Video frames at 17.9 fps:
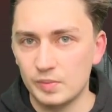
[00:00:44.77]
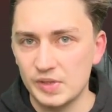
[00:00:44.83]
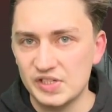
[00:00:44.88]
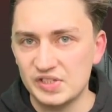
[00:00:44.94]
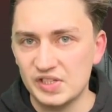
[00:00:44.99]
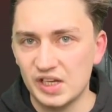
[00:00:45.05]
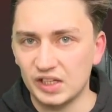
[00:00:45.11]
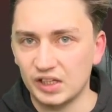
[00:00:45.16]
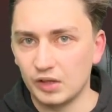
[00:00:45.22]

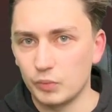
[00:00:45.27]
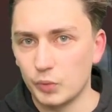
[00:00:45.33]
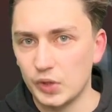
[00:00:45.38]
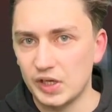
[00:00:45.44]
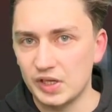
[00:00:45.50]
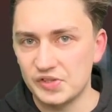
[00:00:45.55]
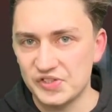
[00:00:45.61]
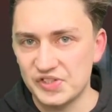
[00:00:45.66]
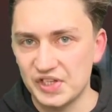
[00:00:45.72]
mistake and we
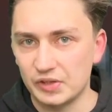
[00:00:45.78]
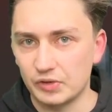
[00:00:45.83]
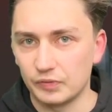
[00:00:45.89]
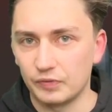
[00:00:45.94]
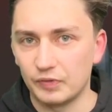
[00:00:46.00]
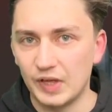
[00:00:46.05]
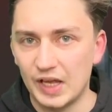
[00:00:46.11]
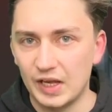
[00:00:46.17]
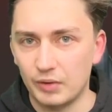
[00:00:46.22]
can set a
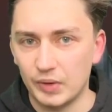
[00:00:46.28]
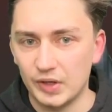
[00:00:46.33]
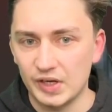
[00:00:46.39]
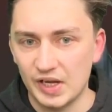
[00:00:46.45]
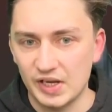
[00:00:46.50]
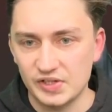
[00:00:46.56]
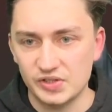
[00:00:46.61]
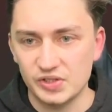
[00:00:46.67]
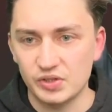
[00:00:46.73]
very
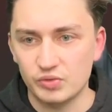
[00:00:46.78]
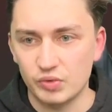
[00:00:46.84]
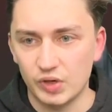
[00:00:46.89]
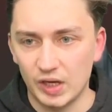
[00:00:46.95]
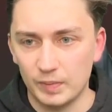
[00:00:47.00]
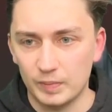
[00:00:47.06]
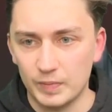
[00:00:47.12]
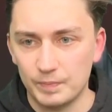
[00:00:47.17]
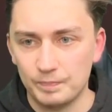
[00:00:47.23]
nasty
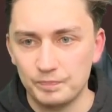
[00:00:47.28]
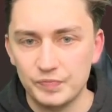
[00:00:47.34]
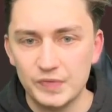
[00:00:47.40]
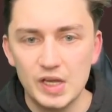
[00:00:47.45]
trap.